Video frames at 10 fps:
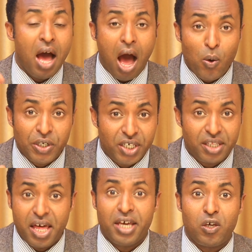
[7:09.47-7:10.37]
I want to say
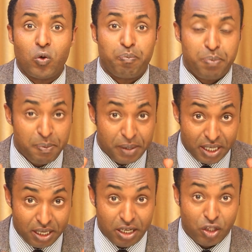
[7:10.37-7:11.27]
thank you. People
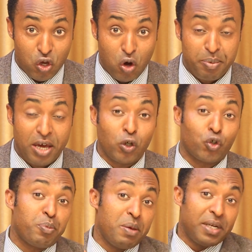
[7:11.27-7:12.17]
in Ethiopia and
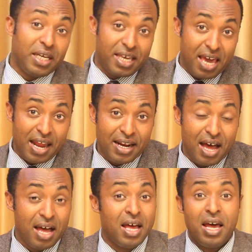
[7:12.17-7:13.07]
also people in
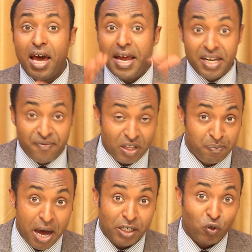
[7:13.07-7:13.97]
Canada and
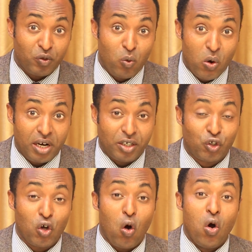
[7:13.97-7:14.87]
different parts of the world.
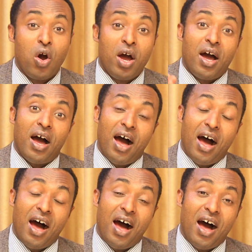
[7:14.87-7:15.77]
So
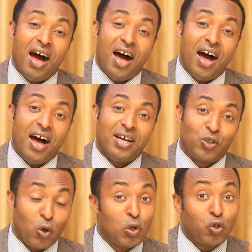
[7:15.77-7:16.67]

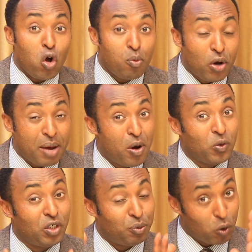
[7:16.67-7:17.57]
we'll talk more
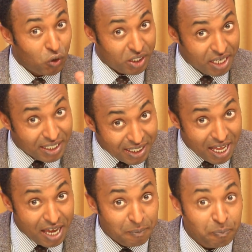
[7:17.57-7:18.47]
about this project next
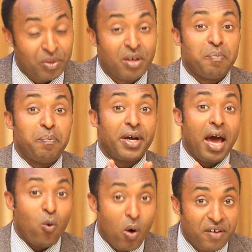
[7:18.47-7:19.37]
time. But
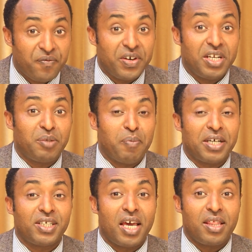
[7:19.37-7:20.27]
I want to finish
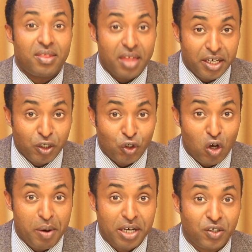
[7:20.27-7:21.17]
by saying thank you
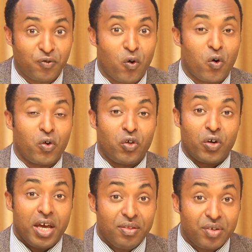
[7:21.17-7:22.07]
so much for
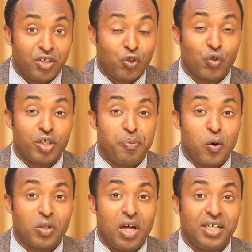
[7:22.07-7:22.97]
your interest to
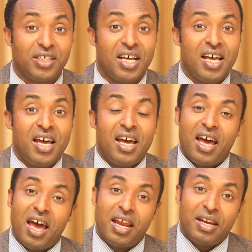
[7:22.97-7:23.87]
support us,
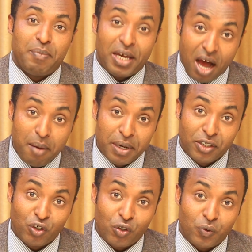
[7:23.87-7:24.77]
and may God
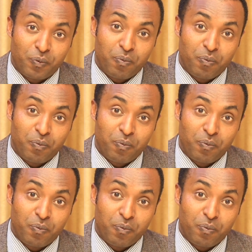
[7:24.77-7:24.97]
bless you.